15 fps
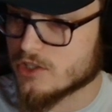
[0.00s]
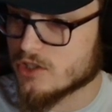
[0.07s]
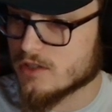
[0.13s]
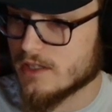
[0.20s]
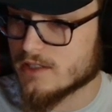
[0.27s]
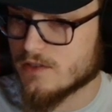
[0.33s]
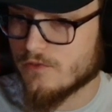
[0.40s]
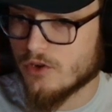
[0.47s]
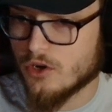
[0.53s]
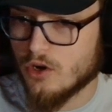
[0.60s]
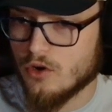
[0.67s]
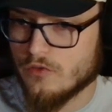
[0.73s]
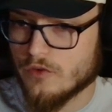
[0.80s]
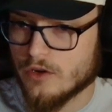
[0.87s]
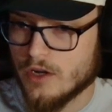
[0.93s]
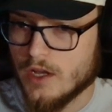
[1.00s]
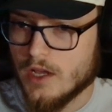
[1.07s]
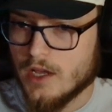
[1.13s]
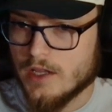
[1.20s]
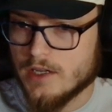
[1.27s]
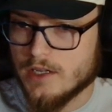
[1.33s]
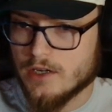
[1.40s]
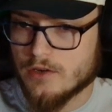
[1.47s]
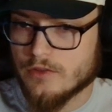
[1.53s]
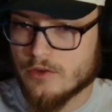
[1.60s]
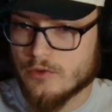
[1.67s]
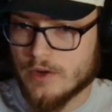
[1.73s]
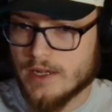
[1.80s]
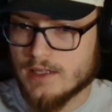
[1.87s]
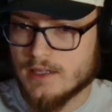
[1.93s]
unless if you're over near the
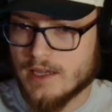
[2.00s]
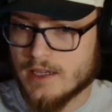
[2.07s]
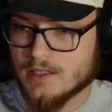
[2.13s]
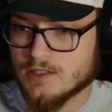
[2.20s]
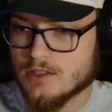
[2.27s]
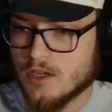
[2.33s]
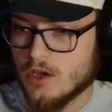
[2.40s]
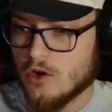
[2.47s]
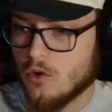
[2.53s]
Great Lakes